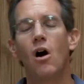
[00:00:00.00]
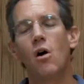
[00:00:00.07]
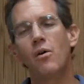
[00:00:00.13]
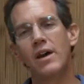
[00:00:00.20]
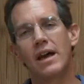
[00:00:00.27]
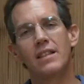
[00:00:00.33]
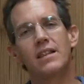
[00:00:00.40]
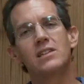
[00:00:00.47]

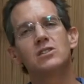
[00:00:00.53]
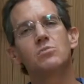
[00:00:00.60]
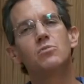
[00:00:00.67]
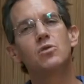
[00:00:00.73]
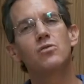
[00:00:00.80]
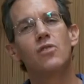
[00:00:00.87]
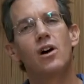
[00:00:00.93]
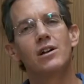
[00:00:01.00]
Okay, let's
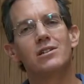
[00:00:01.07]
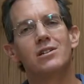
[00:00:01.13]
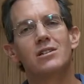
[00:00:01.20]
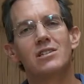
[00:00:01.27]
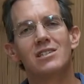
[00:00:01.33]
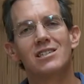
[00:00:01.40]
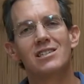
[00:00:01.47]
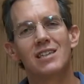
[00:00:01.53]
move on to
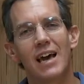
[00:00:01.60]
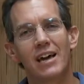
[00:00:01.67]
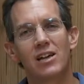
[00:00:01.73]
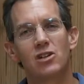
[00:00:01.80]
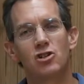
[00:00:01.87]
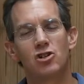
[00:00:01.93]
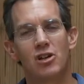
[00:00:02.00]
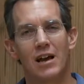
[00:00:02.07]
the
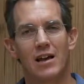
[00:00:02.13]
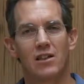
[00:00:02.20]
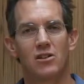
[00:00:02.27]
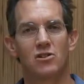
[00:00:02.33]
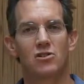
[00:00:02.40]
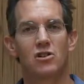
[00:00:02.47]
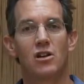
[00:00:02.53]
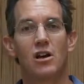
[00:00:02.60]
second
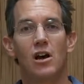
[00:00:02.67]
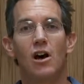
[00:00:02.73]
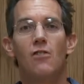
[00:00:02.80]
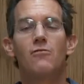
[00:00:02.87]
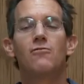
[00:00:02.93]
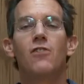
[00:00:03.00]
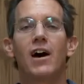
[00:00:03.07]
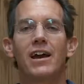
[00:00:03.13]
challenge,
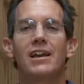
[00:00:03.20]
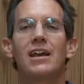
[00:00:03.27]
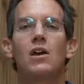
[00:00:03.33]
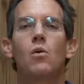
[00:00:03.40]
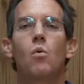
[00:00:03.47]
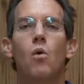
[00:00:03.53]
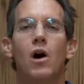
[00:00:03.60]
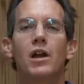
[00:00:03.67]

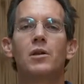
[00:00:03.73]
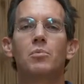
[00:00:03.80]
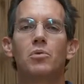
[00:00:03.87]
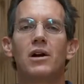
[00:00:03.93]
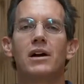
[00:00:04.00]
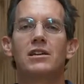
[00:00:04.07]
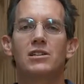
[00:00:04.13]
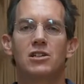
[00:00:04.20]
finding one
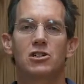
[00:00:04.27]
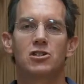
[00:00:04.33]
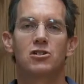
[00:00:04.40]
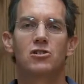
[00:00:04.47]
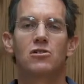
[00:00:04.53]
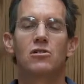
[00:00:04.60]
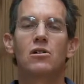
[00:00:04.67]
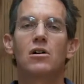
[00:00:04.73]

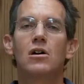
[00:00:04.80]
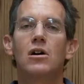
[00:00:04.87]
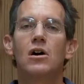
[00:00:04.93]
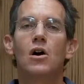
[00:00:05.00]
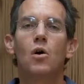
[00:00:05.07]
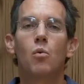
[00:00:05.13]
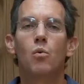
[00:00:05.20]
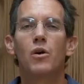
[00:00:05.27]
practitioner
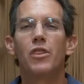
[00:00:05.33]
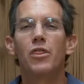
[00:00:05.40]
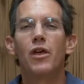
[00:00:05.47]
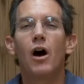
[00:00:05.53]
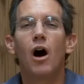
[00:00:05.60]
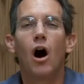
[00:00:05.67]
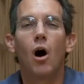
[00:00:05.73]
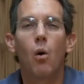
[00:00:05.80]

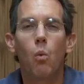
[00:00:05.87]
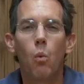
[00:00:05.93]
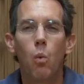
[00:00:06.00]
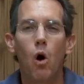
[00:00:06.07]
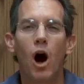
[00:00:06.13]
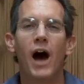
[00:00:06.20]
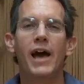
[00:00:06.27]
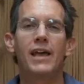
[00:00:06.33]
with a
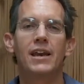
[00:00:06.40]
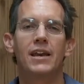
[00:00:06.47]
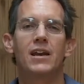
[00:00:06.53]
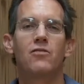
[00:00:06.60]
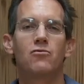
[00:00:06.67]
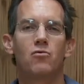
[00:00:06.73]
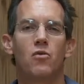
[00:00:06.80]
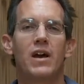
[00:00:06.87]
wide
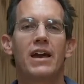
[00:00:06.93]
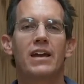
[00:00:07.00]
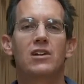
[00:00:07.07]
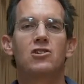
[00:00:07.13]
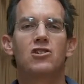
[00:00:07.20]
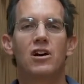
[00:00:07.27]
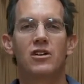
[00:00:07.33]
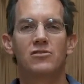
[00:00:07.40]
enough
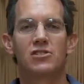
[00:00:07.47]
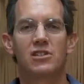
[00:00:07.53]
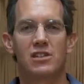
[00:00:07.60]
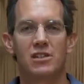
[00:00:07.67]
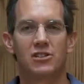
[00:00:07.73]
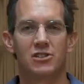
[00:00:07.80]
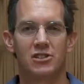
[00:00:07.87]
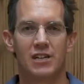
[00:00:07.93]
range of
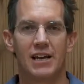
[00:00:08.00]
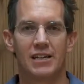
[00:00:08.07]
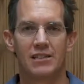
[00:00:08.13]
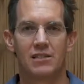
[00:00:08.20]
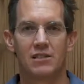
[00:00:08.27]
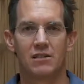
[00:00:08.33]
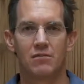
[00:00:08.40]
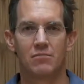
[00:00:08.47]
skill
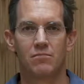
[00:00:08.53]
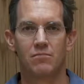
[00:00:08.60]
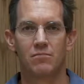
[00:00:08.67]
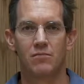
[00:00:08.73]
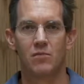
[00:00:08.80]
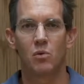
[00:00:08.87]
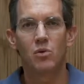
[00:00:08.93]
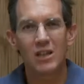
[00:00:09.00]
sets.
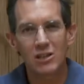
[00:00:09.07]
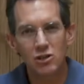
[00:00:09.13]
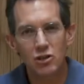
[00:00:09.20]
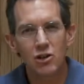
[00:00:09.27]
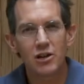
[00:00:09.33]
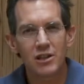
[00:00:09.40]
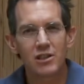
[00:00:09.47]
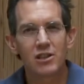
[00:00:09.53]
Well, let's
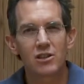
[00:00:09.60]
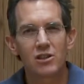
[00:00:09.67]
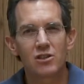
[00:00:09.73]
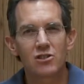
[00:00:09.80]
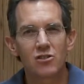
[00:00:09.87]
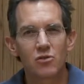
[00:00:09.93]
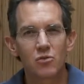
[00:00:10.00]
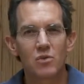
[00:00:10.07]
look at the
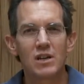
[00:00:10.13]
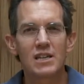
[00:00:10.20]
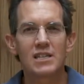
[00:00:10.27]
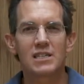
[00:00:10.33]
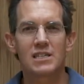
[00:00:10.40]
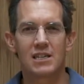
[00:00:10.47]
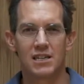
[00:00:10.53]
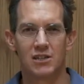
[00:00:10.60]
3
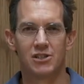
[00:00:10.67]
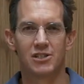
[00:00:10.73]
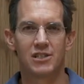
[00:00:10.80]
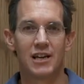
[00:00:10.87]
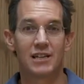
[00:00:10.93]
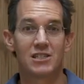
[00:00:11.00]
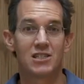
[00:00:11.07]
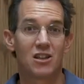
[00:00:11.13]
skill
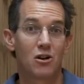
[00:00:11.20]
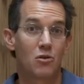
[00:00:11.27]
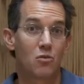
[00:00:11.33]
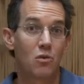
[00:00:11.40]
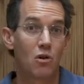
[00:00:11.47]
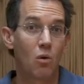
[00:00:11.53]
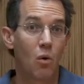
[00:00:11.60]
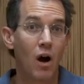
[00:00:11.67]
sets that are
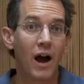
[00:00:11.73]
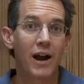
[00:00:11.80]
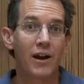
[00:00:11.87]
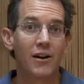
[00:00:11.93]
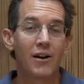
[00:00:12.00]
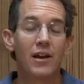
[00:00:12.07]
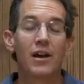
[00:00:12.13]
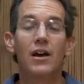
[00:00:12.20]

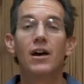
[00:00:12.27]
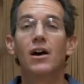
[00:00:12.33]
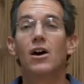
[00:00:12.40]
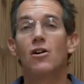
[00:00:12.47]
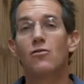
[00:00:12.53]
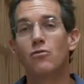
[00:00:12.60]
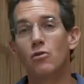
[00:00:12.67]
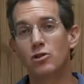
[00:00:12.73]
required
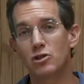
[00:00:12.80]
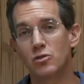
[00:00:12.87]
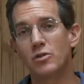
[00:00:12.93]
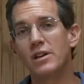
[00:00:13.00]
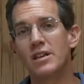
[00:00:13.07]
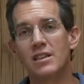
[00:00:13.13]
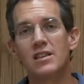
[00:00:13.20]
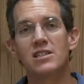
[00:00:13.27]
for
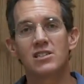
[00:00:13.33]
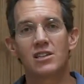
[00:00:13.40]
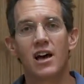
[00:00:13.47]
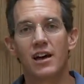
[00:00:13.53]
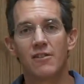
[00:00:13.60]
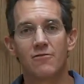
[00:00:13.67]
treating these side